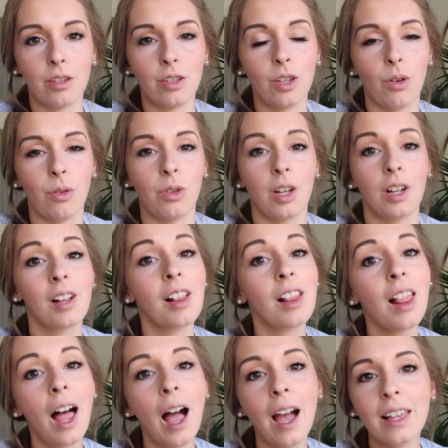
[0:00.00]
So the
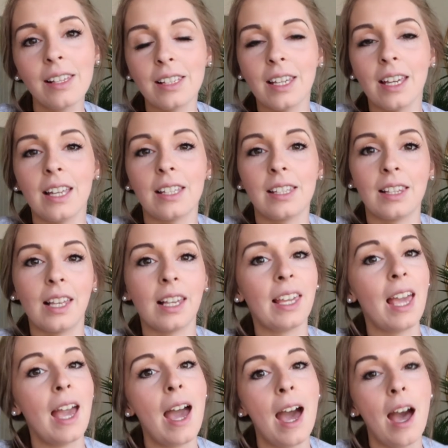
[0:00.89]
closets, the
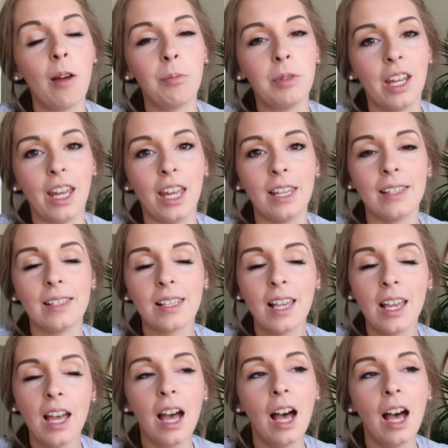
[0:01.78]
cabinets,